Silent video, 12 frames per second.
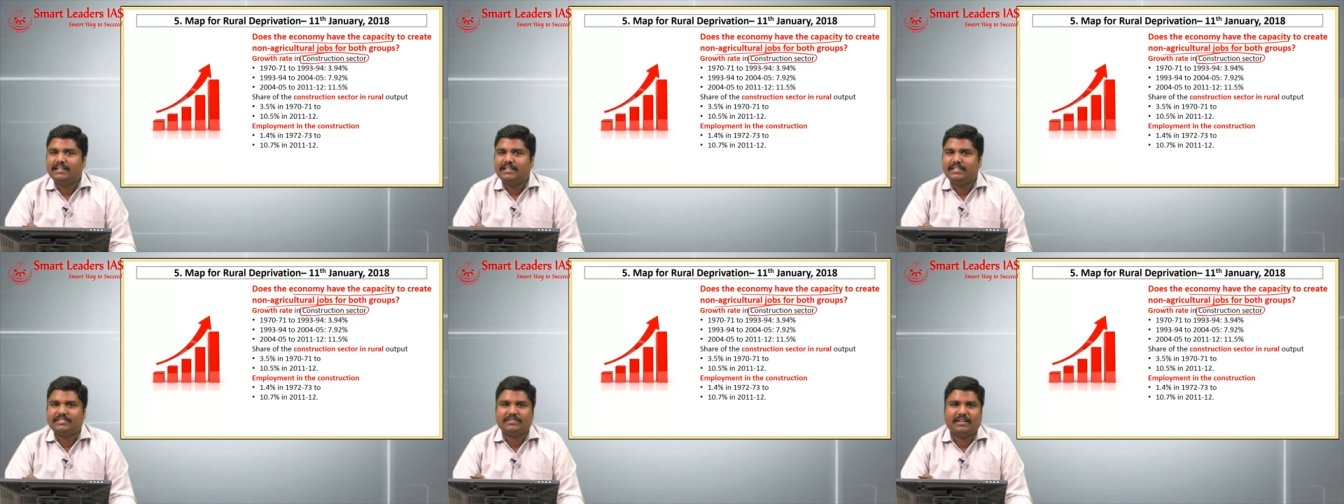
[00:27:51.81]

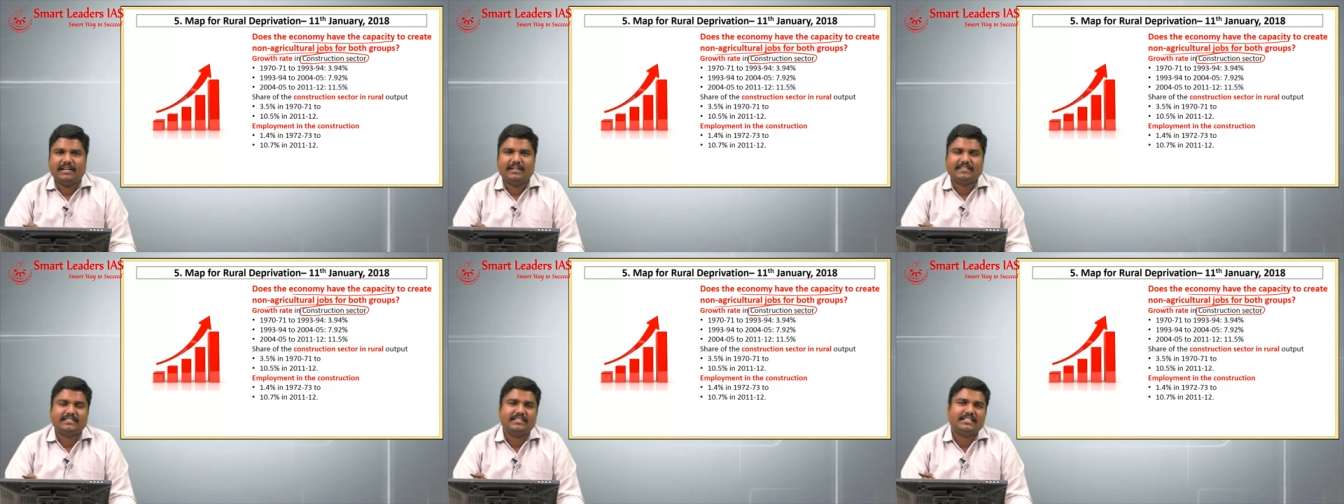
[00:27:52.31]
it, is not, it
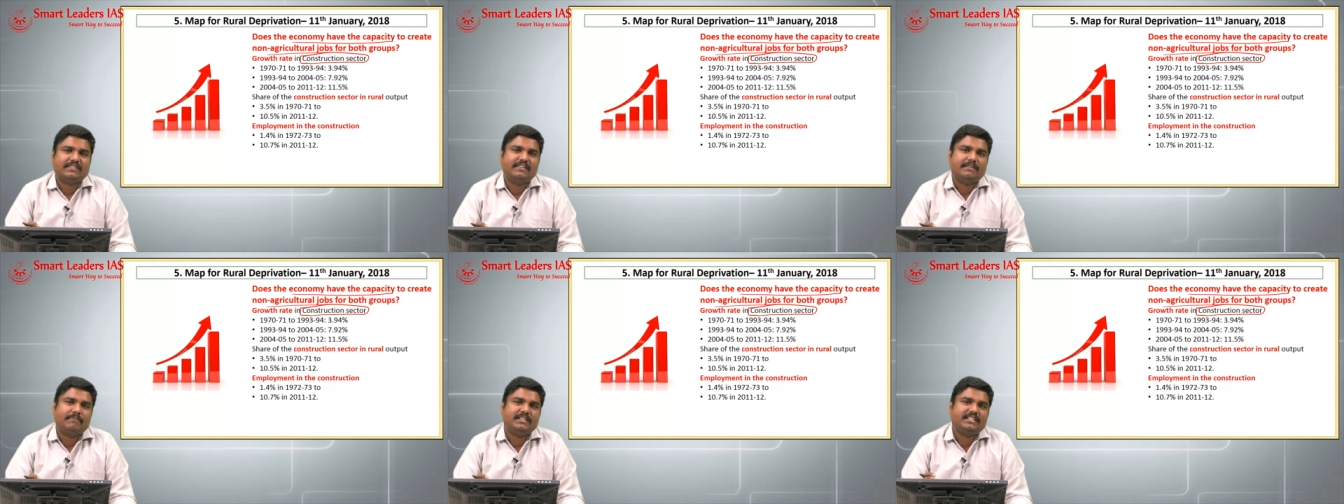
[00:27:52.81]
doesn't
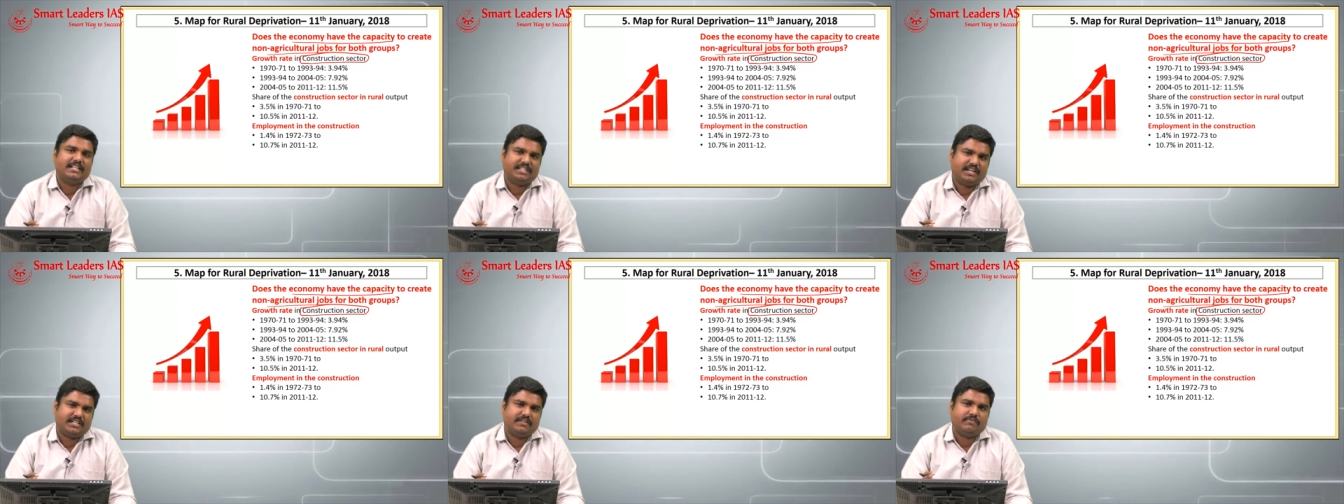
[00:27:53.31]
require much
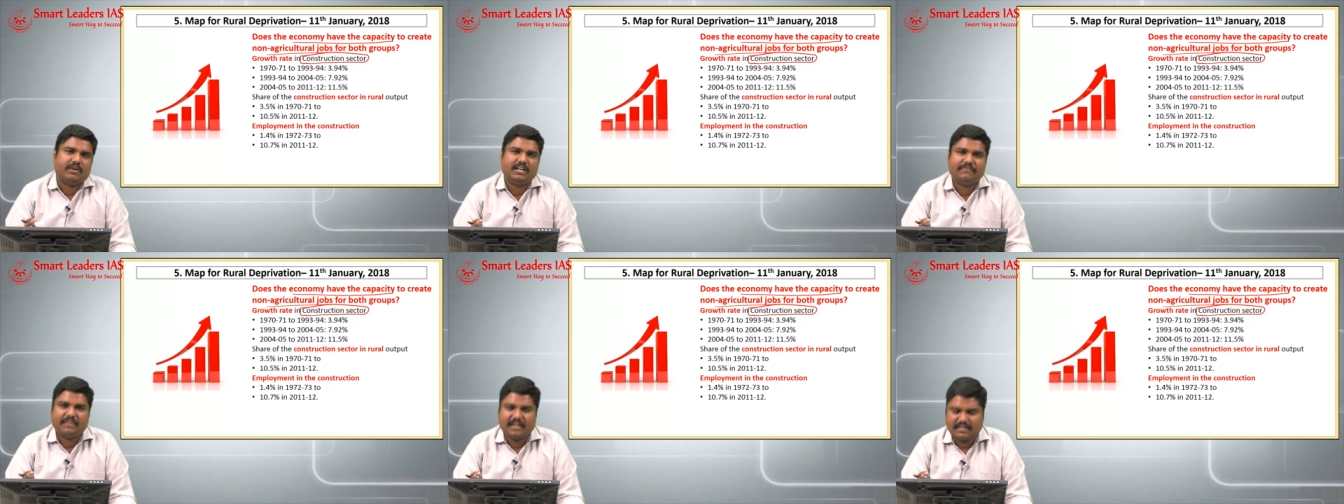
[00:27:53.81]
educational
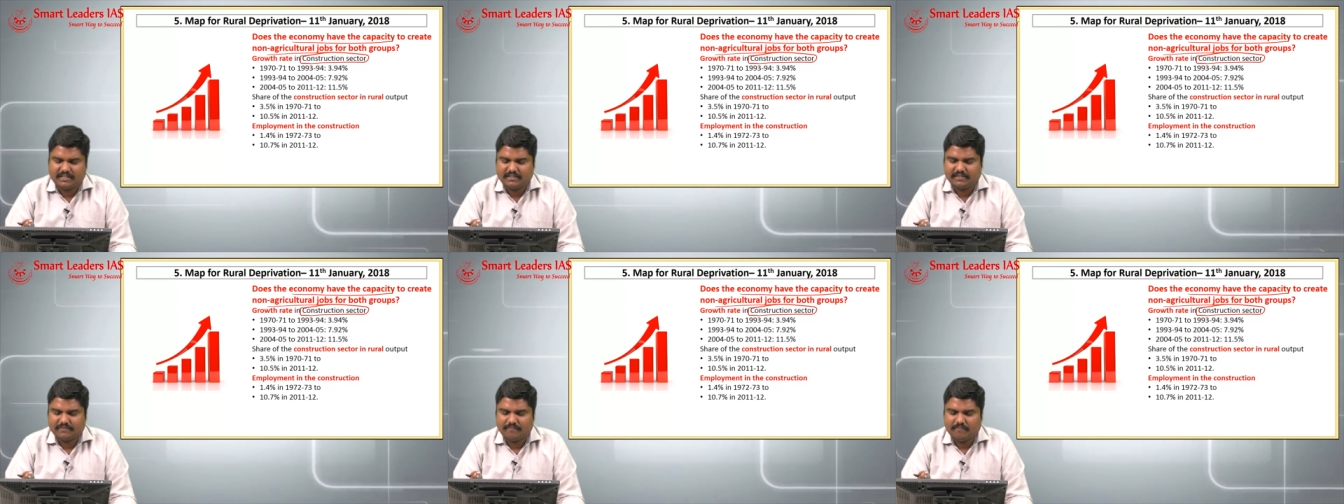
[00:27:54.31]
qualifications.